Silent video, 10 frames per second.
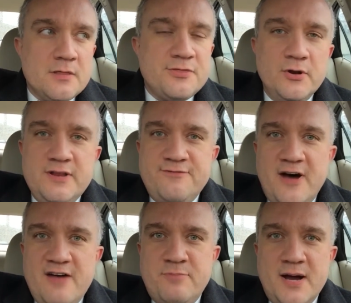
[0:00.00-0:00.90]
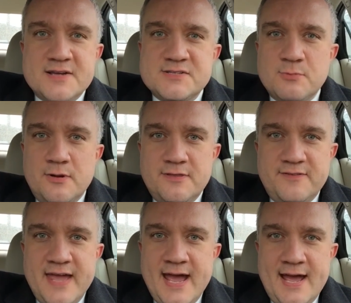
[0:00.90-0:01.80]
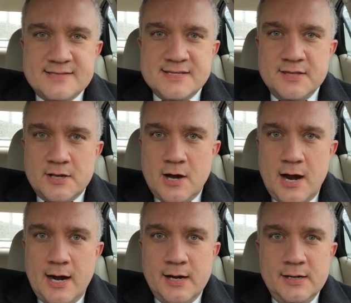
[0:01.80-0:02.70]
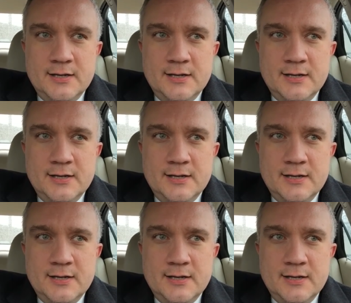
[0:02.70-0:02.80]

$35 worth of gas in the car.